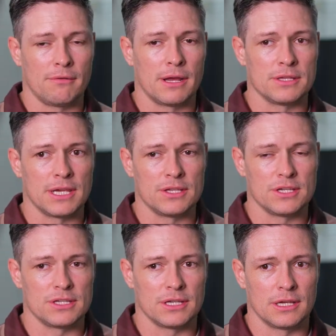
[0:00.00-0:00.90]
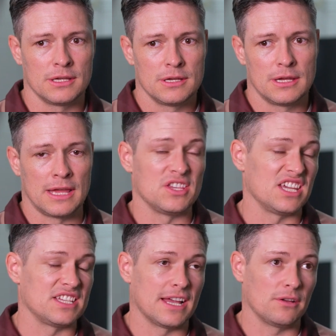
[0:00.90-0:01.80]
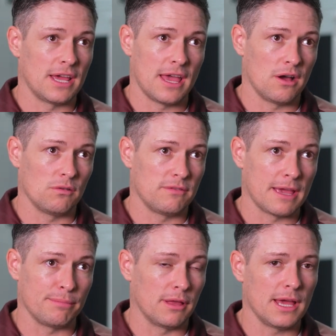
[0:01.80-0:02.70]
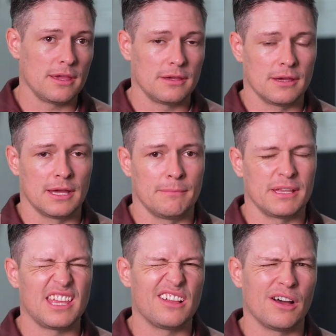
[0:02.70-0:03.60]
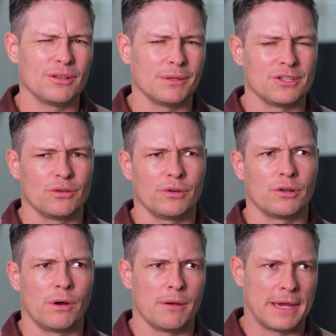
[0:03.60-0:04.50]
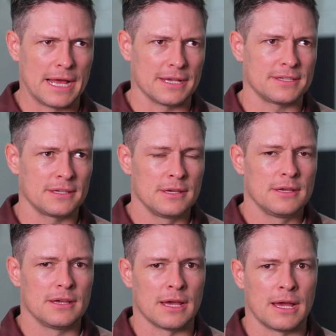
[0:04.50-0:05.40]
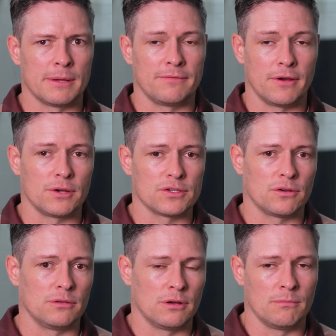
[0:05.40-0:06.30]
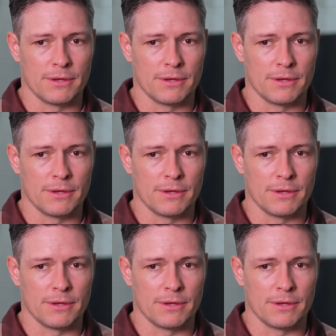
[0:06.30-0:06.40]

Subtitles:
great attention to and detail to how they play, but then ultimately too, we've got to worry about us. And focus on